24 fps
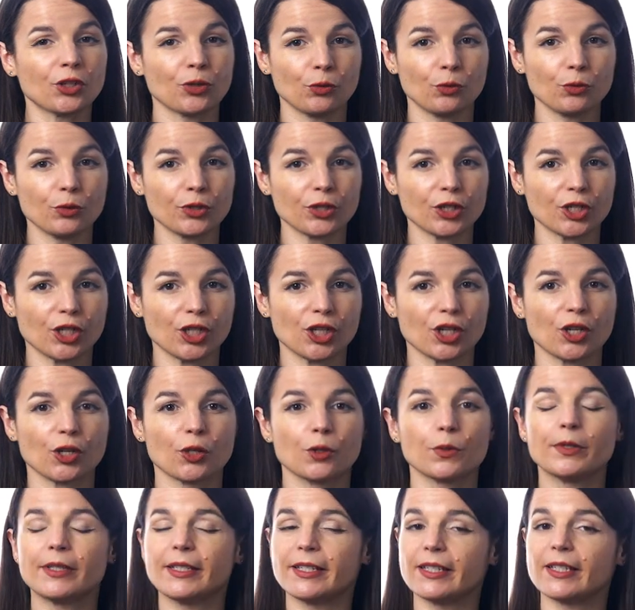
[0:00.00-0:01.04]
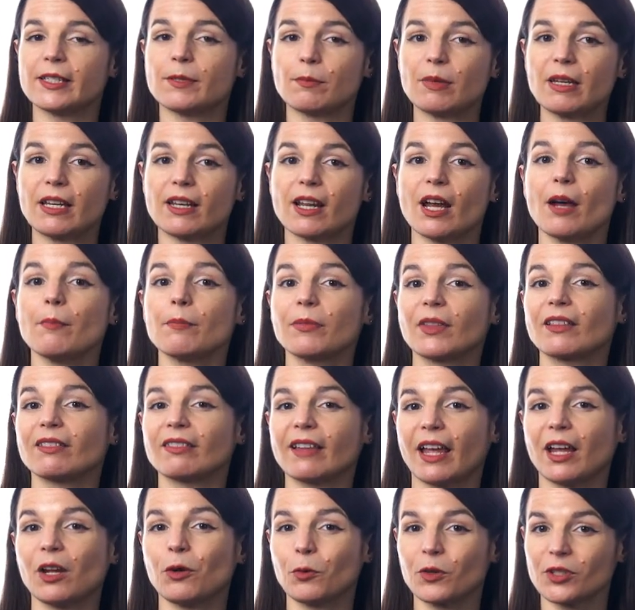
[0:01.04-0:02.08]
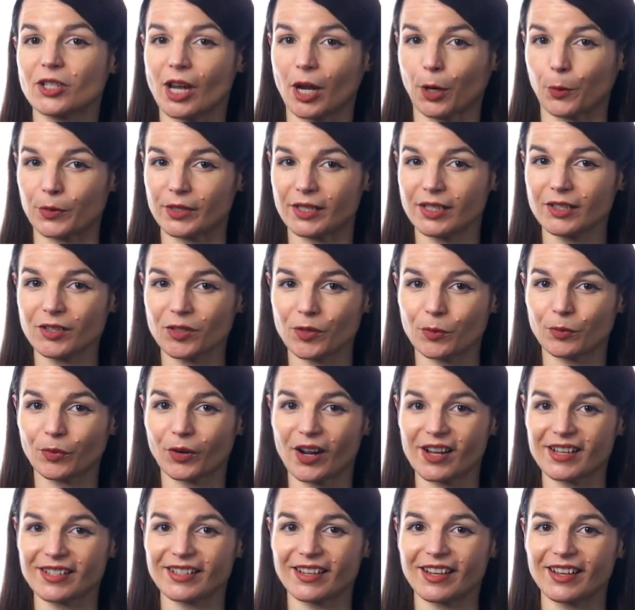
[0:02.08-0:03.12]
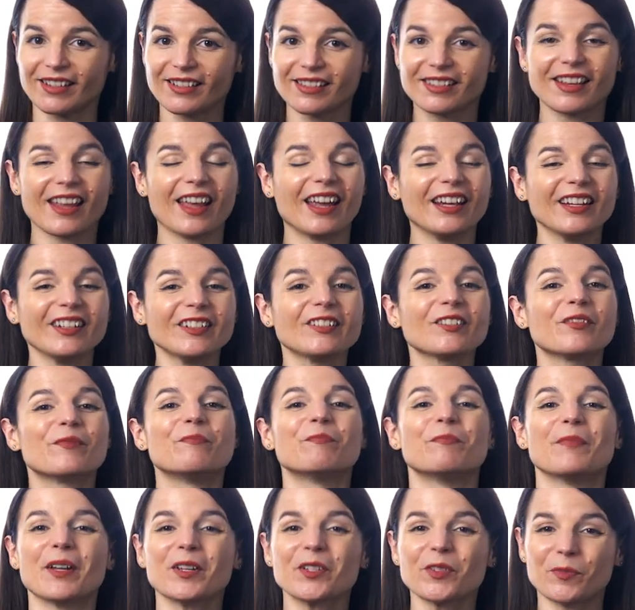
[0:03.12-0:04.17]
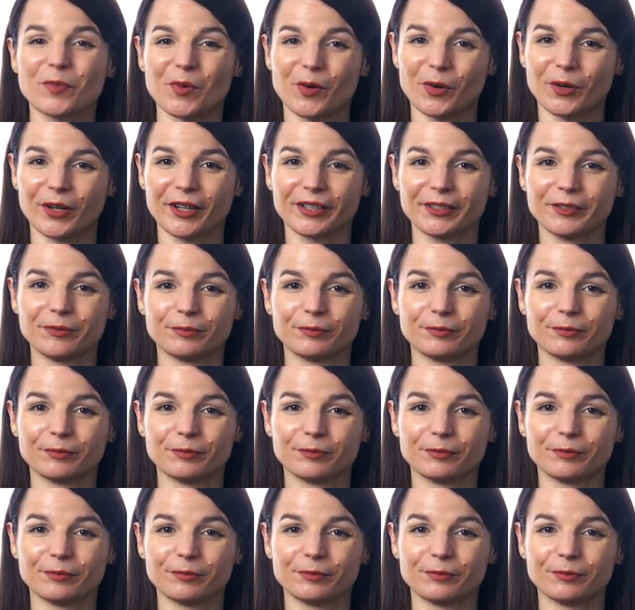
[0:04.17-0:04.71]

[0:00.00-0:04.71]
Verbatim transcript: tools to use to speed up the language acquisition process, and much more.